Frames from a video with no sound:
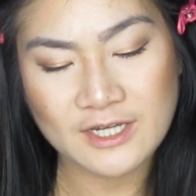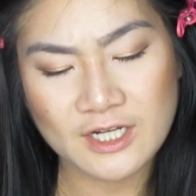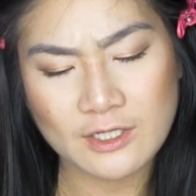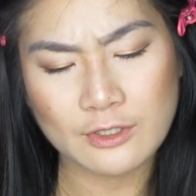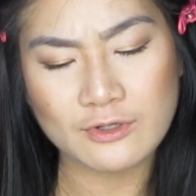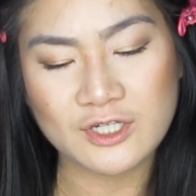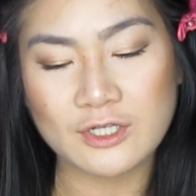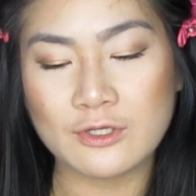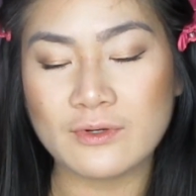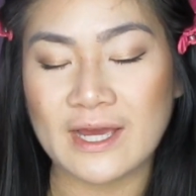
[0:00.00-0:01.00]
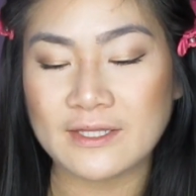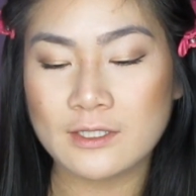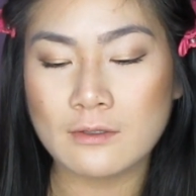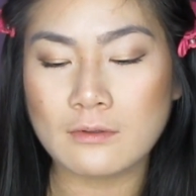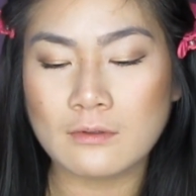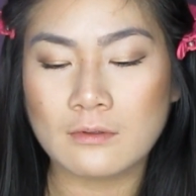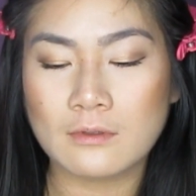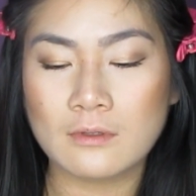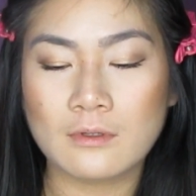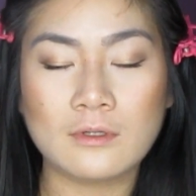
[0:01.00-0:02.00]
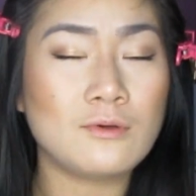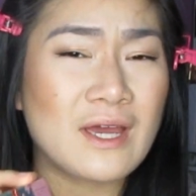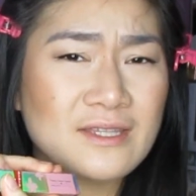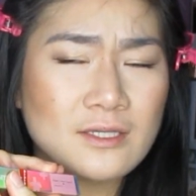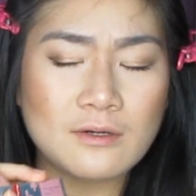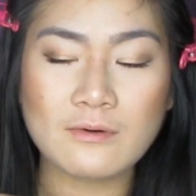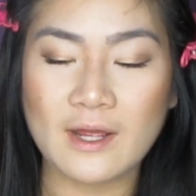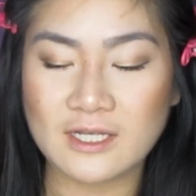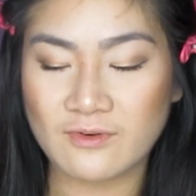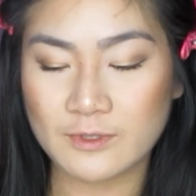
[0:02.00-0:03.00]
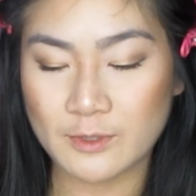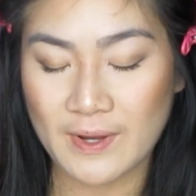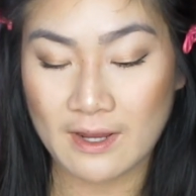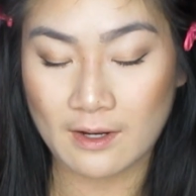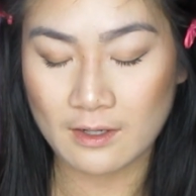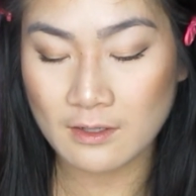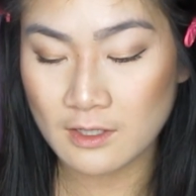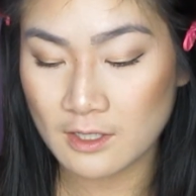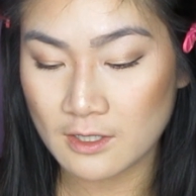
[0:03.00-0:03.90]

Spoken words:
Yugetsu, and it's from Japan.